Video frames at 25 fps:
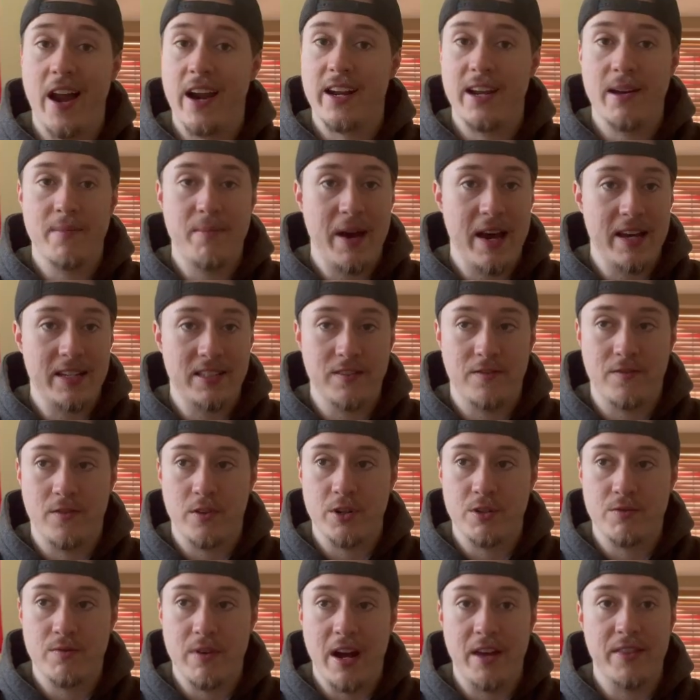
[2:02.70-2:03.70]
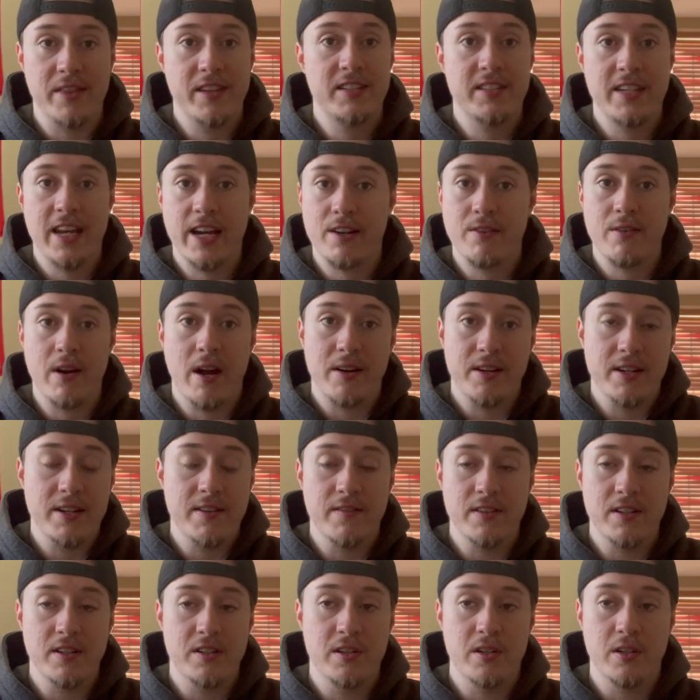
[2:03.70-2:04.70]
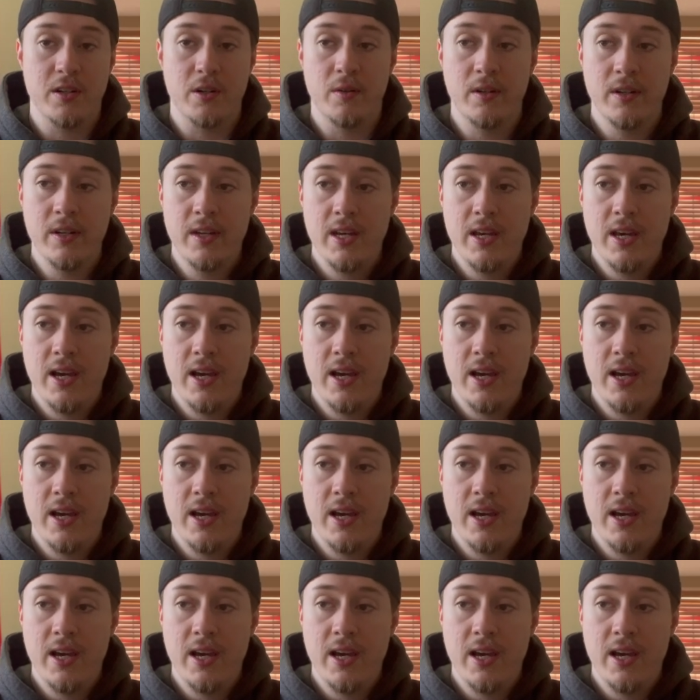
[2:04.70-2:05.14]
get past the first round, the second round even too,